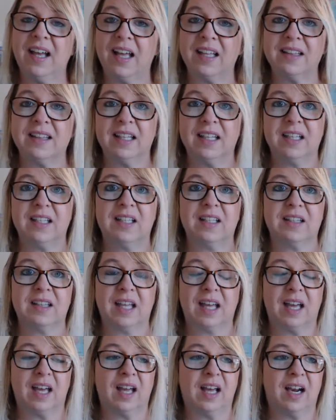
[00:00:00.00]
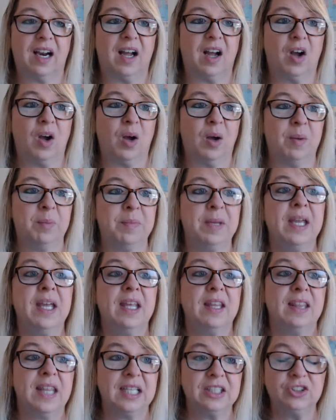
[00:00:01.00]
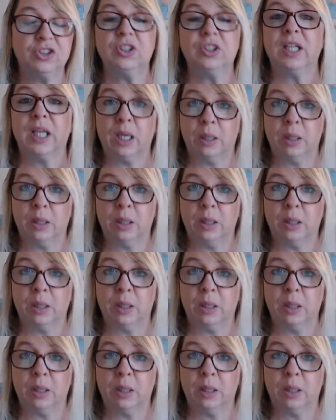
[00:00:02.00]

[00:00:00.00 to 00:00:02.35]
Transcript: I think that they should